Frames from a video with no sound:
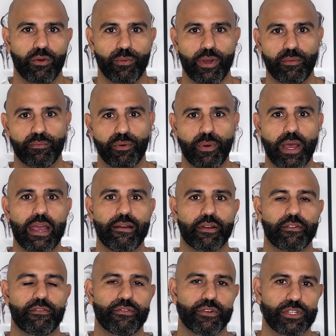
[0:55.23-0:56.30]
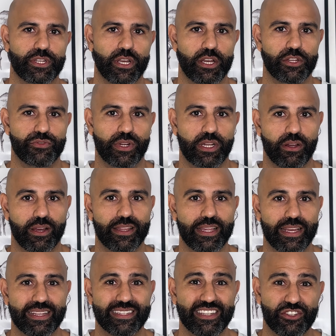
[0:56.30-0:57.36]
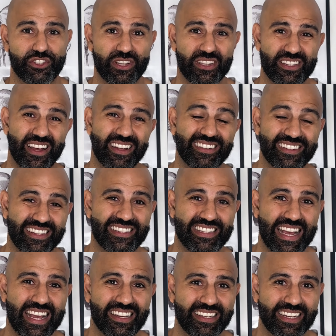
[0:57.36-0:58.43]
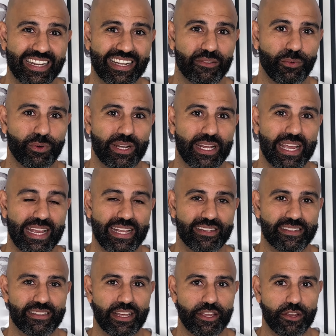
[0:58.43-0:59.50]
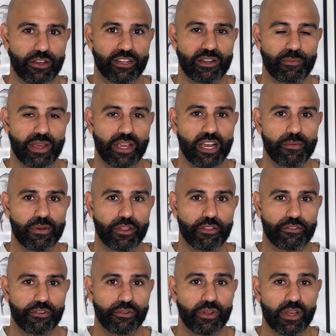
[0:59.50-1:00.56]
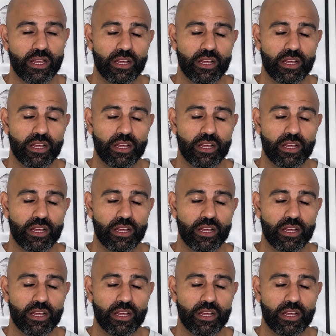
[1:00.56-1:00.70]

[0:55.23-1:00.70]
when preparing for a surgery like this is just understanding what it is that you're going to be going through.